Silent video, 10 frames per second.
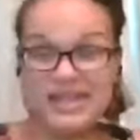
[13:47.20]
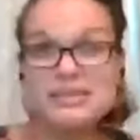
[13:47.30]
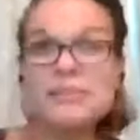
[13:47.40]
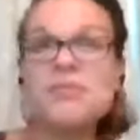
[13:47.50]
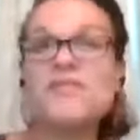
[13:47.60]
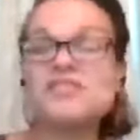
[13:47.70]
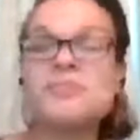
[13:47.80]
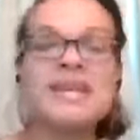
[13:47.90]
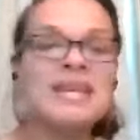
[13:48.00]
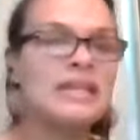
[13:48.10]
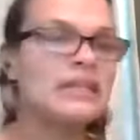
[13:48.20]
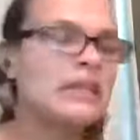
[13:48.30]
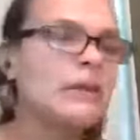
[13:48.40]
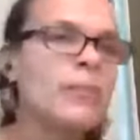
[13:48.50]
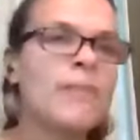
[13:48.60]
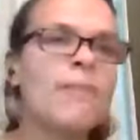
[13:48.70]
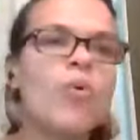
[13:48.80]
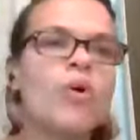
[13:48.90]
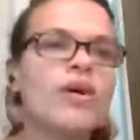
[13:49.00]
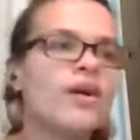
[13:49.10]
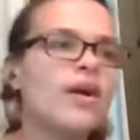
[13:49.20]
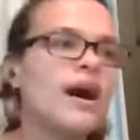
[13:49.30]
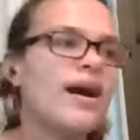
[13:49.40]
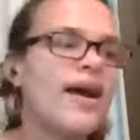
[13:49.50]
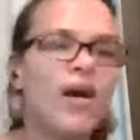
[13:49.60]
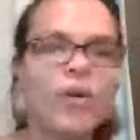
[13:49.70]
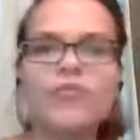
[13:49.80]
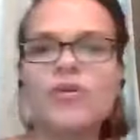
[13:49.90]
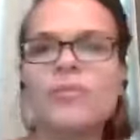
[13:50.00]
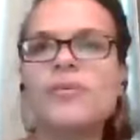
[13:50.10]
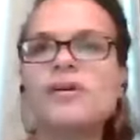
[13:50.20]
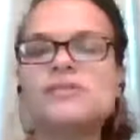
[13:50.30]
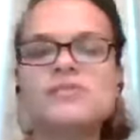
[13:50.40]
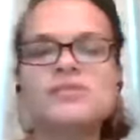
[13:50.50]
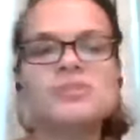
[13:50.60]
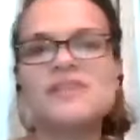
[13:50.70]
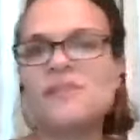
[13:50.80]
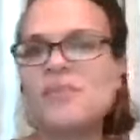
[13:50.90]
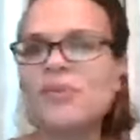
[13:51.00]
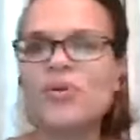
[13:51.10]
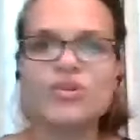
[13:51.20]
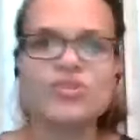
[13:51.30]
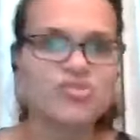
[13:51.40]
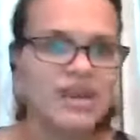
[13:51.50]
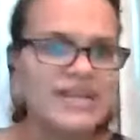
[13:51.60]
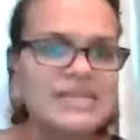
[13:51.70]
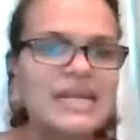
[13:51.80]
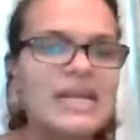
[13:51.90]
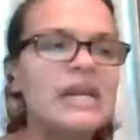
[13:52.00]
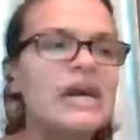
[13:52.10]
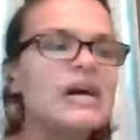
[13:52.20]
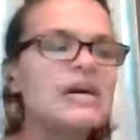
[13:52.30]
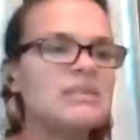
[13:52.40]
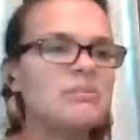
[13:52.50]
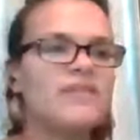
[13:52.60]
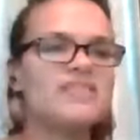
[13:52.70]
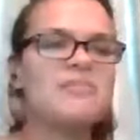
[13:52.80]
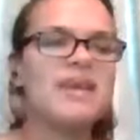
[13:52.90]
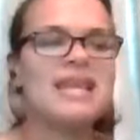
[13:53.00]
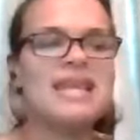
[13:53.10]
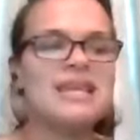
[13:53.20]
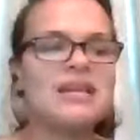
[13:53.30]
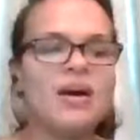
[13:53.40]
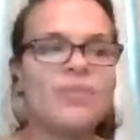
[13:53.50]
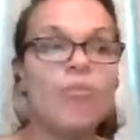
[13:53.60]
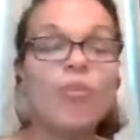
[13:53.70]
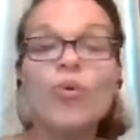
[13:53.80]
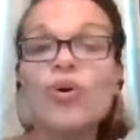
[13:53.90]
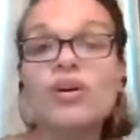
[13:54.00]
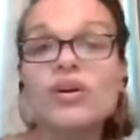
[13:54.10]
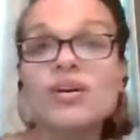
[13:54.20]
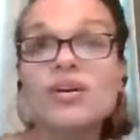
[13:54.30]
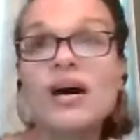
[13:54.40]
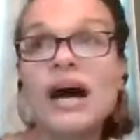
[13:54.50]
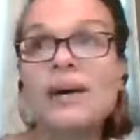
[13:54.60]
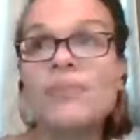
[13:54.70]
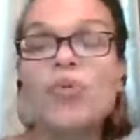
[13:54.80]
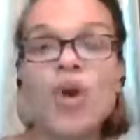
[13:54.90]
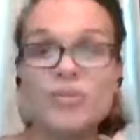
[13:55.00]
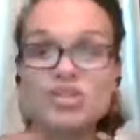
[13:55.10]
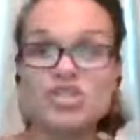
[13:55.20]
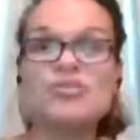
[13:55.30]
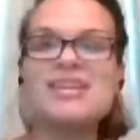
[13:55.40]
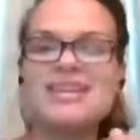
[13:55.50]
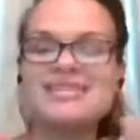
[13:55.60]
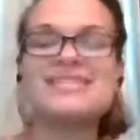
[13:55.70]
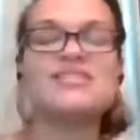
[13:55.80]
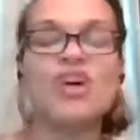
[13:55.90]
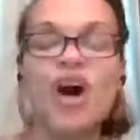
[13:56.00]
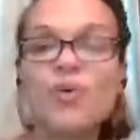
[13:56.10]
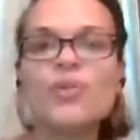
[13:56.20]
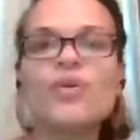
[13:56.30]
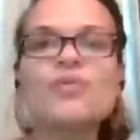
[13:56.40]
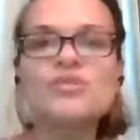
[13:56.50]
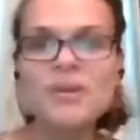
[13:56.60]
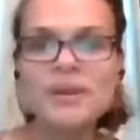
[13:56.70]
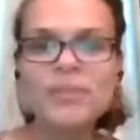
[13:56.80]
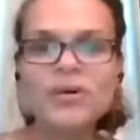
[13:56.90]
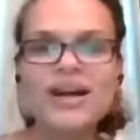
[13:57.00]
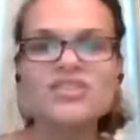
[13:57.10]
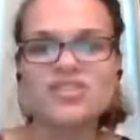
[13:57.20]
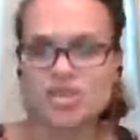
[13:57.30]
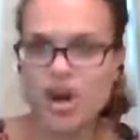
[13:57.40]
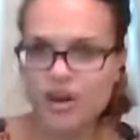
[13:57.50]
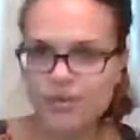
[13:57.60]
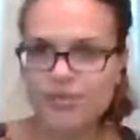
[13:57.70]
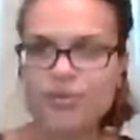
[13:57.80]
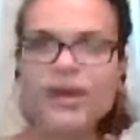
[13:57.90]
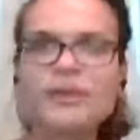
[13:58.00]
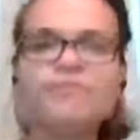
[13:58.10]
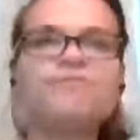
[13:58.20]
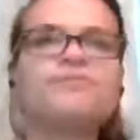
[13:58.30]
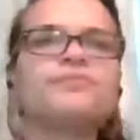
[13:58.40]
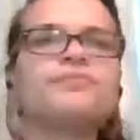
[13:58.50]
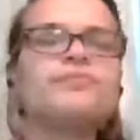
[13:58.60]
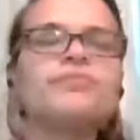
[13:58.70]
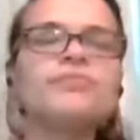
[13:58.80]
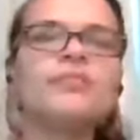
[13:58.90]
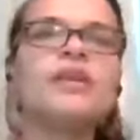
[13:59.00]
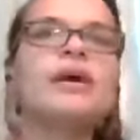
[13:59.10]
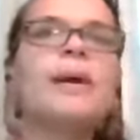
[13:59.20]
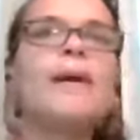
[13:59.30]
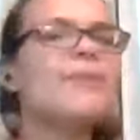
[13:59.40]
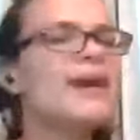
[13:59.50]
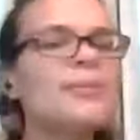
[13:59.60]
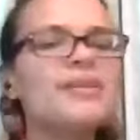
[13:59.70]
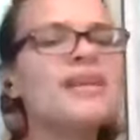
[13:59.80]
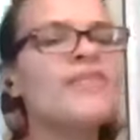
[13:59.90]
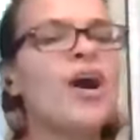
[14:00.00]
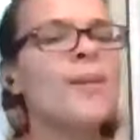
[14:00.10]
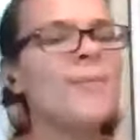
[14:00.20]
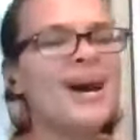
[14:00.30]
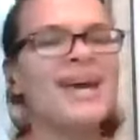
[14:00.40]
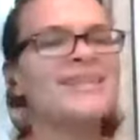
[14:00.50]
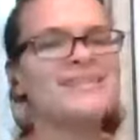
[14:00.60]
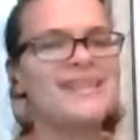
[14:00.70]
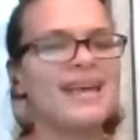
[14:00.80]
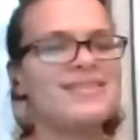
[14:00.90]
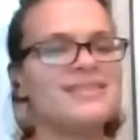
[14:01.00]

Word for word: some of us may need a little bit more uh, help from specific people who are trained in it some of us may need um, more uh, more opportunities to talk with those people and to talk through it. But I believe our mindset